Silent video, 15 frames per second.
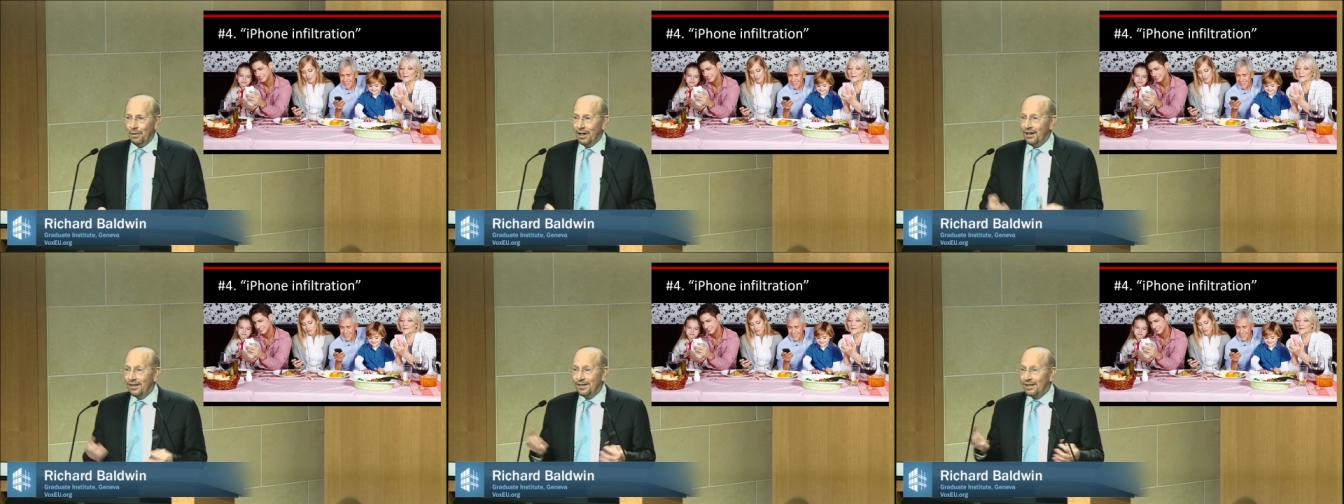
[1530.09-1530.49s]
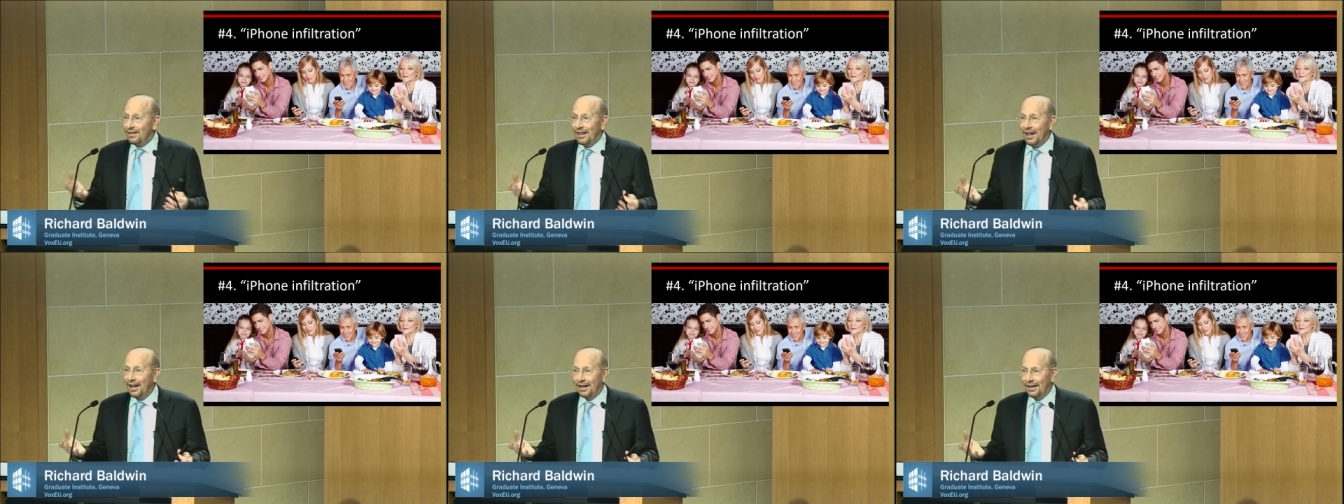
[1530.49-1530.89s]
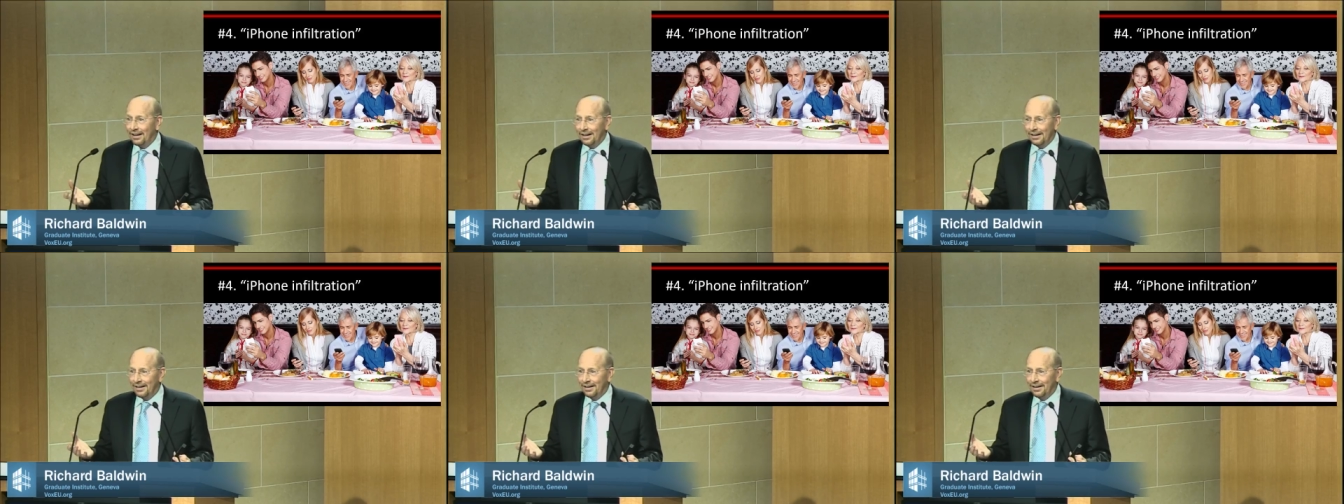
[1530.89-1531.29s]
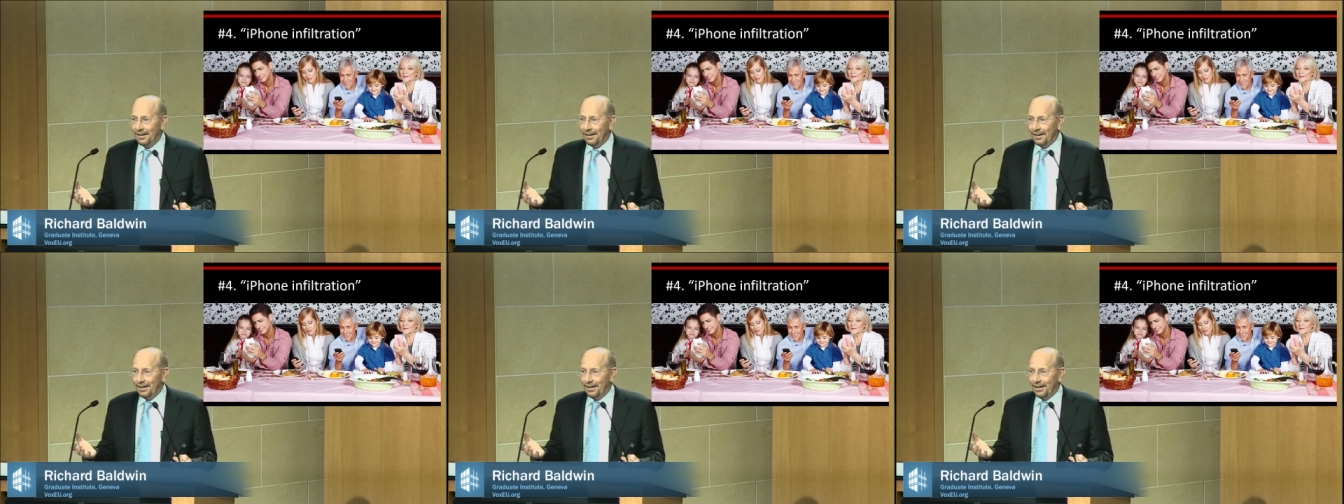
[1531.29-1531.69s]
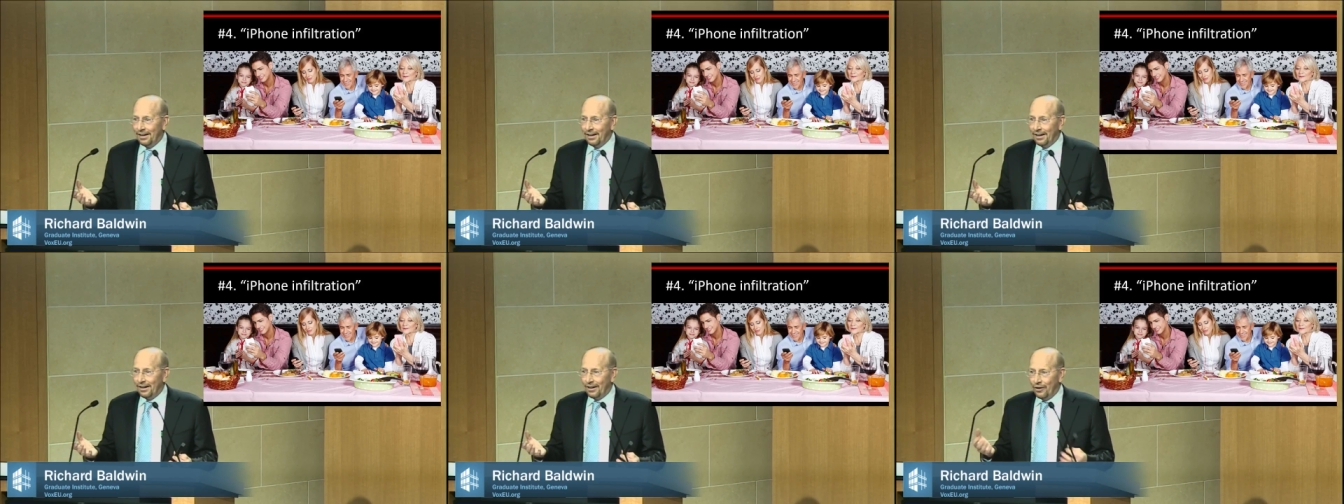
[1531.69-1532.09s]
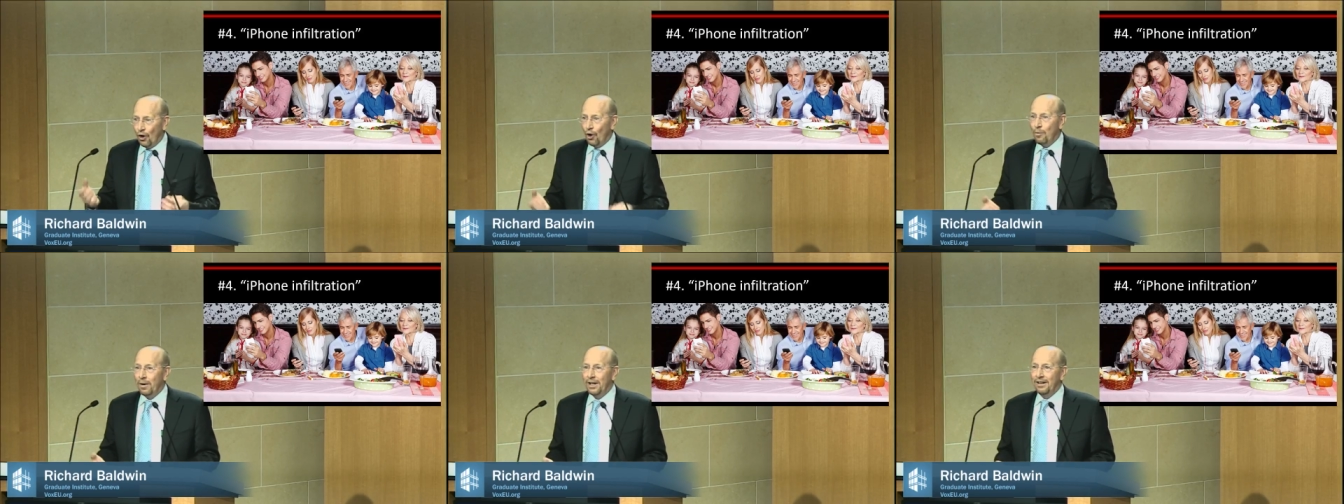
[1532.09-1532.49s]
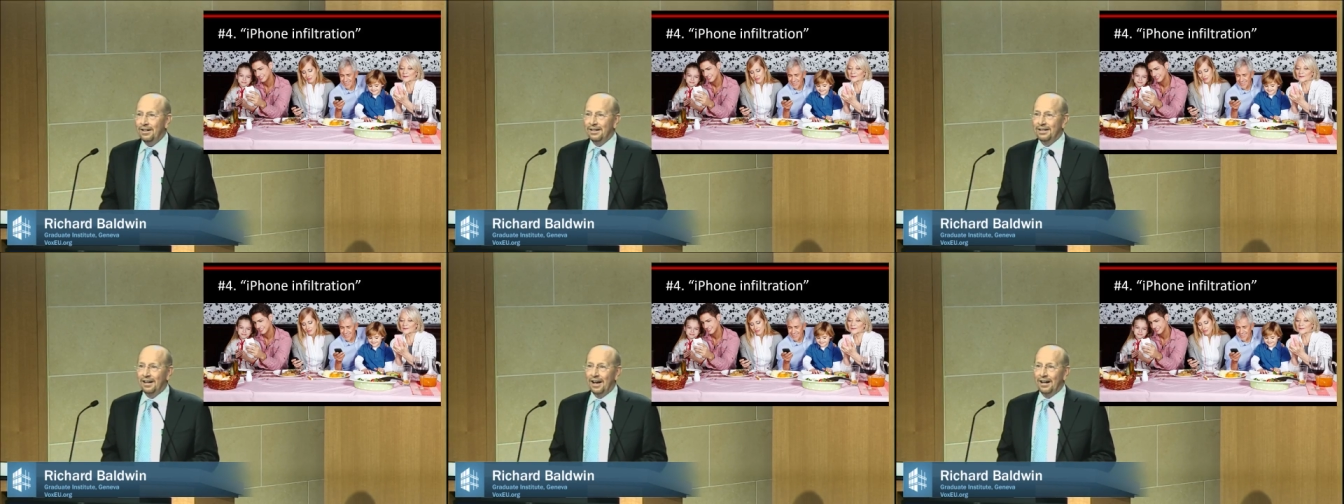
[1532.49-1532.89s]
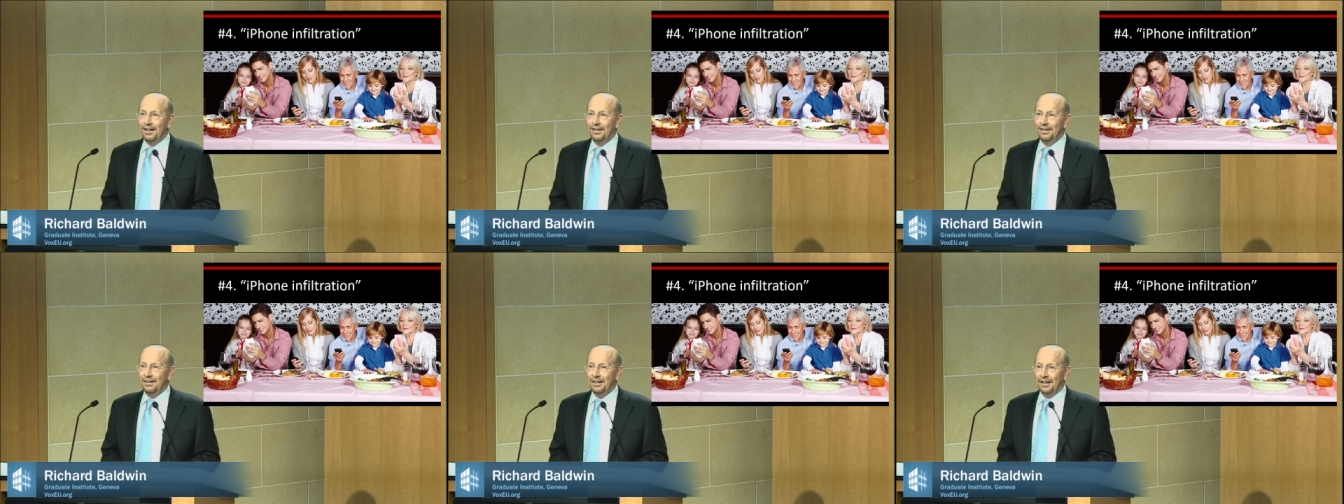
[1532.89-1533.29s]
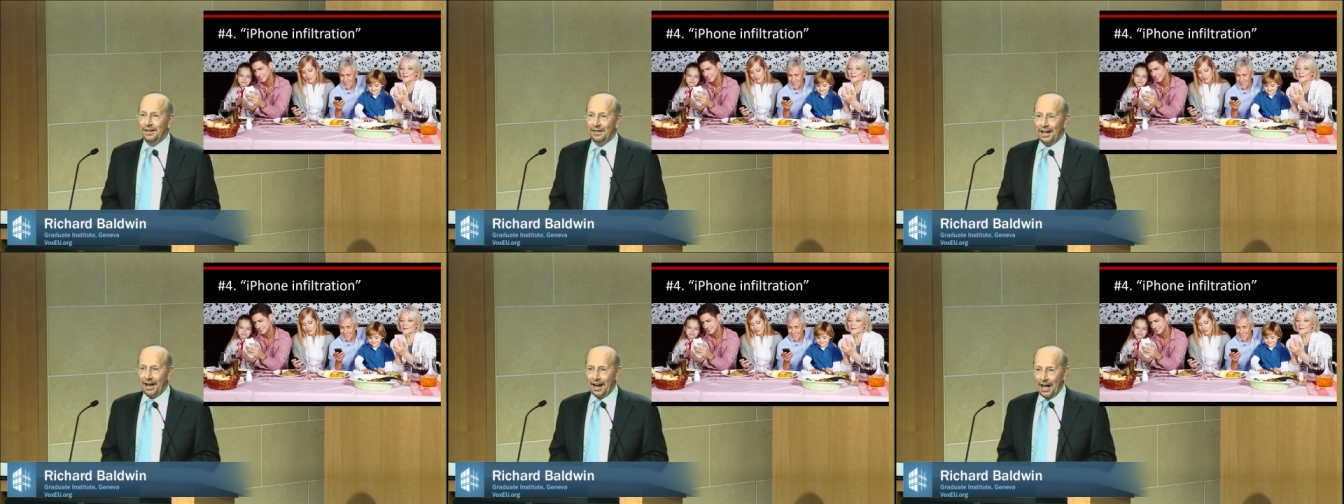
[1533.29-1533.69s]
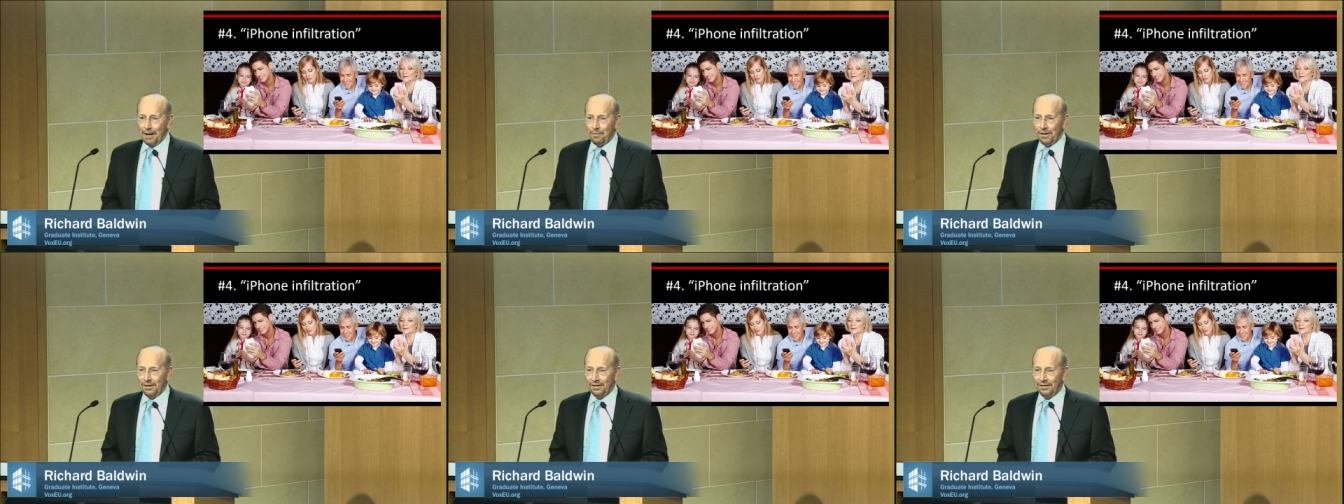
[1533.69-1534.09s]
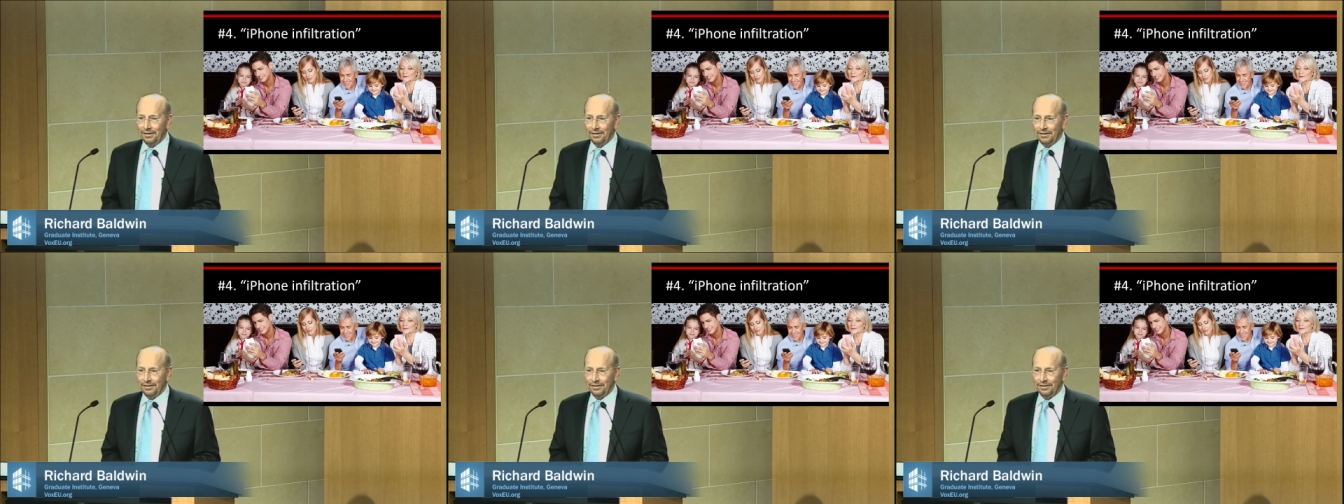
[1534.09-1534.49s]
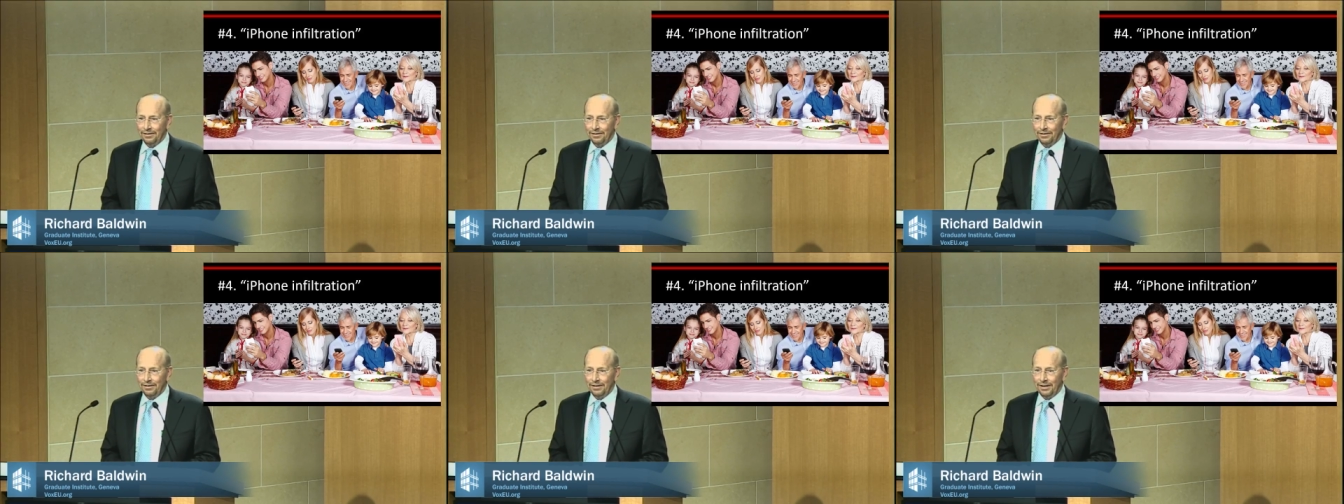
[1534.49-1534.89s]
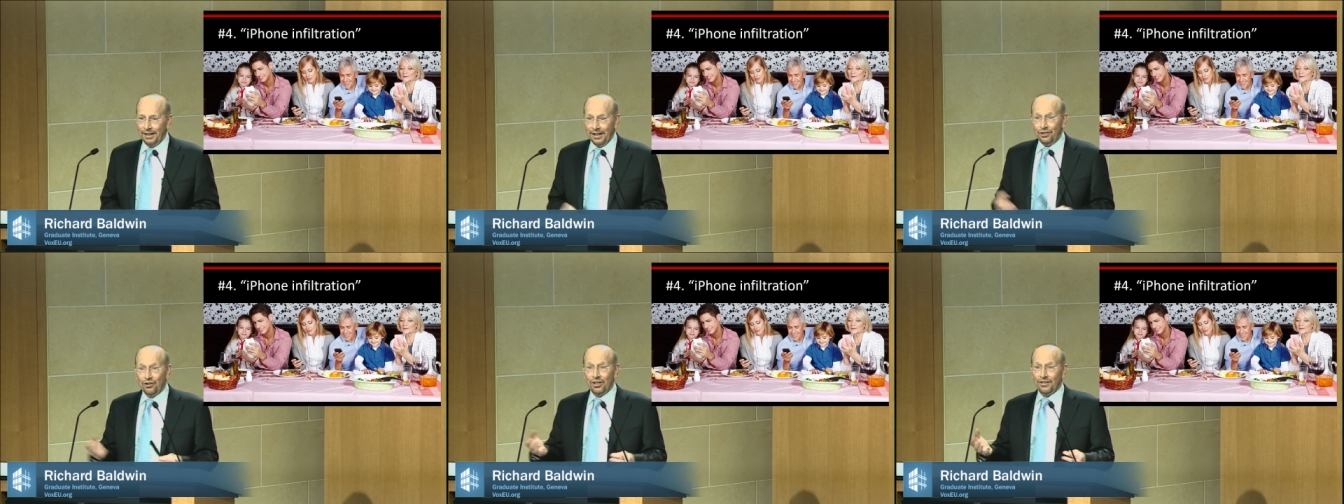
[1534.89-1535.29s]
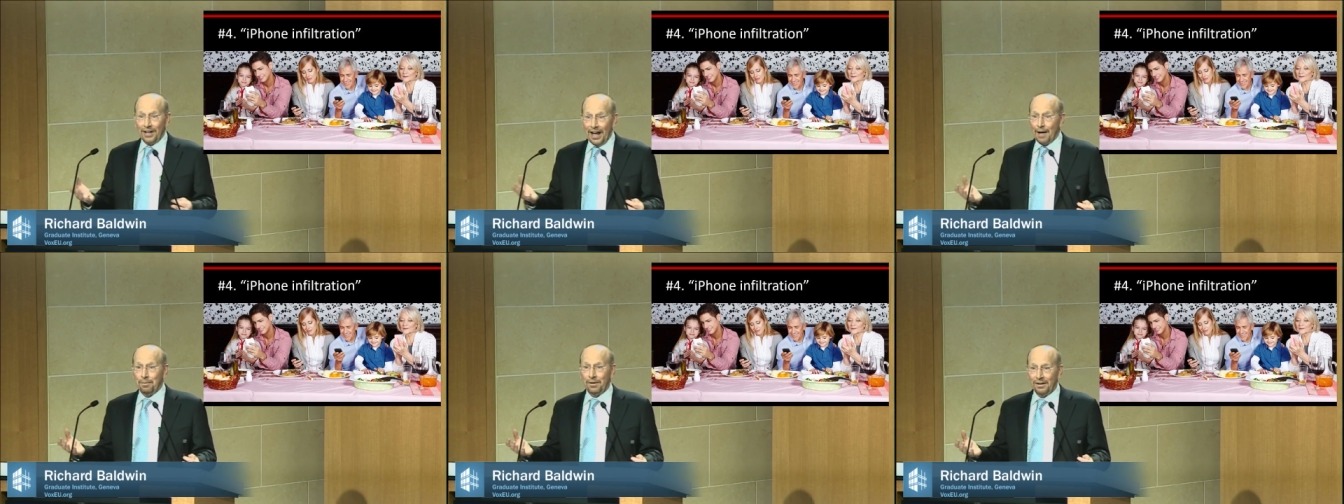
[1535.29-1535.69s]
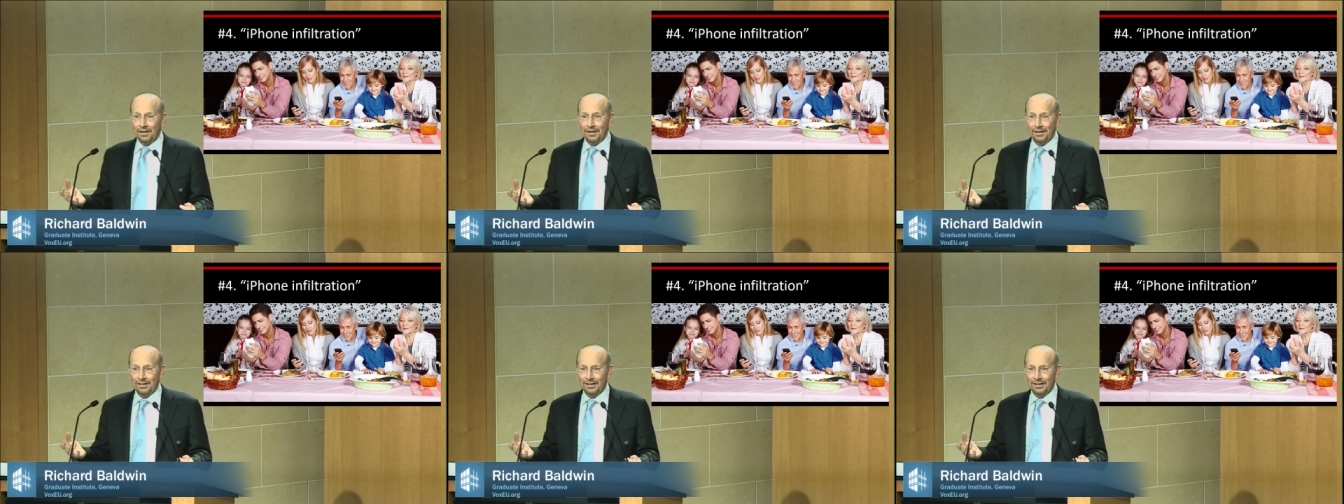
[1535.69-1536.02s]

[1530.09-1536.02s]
But here's the thing. Nobody decided to let that happen. It just happened.